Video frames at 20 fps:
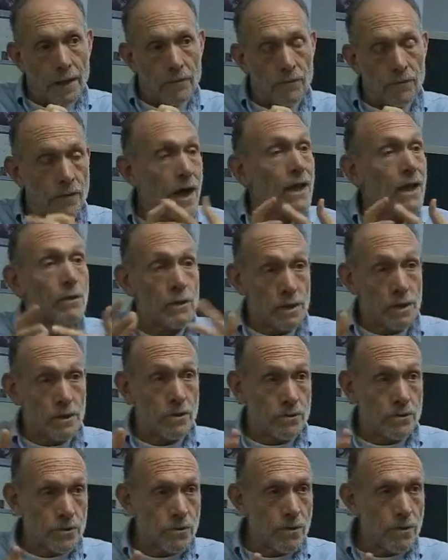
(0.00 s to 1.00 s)
and
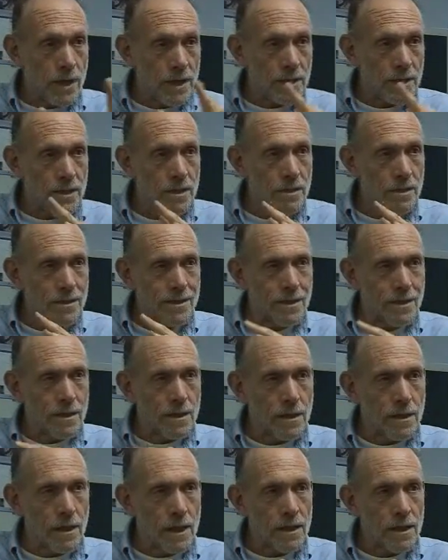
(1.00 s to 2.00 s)
following those great
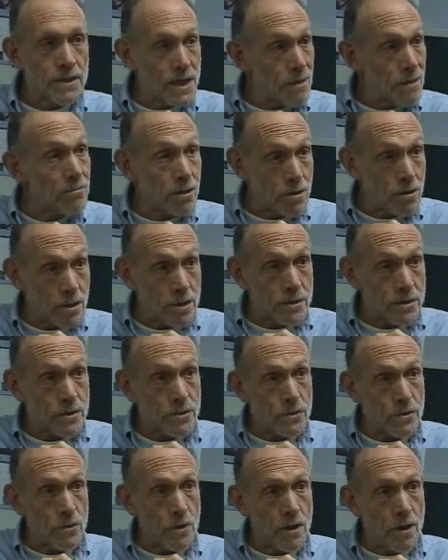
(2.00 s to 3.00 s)

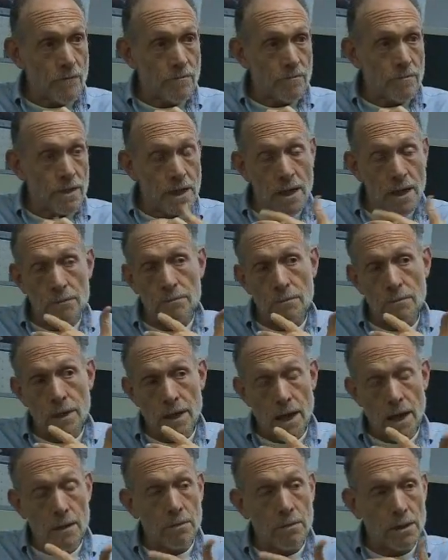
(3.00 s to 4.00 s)
exemplars who have
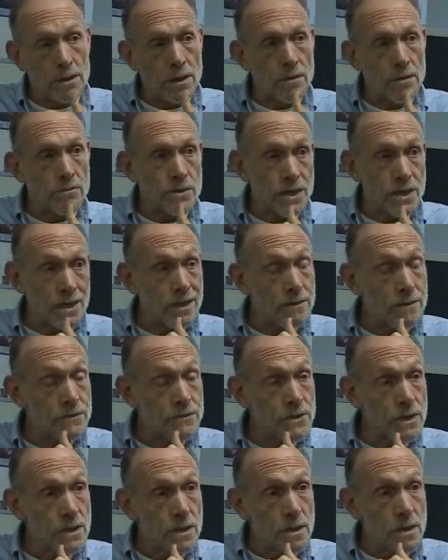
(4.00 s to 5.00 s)
been enabled
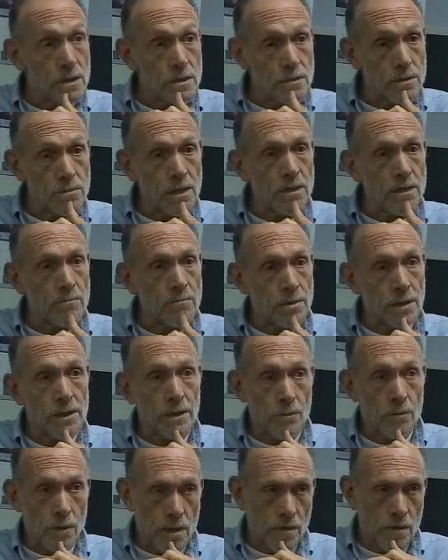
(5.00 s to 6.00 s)
themselves to be
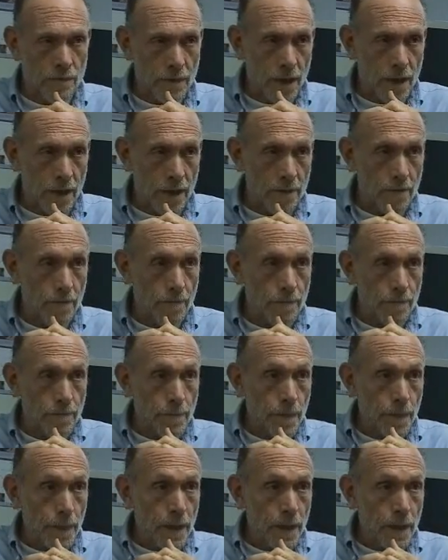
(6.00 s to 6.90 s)
completely aware of that.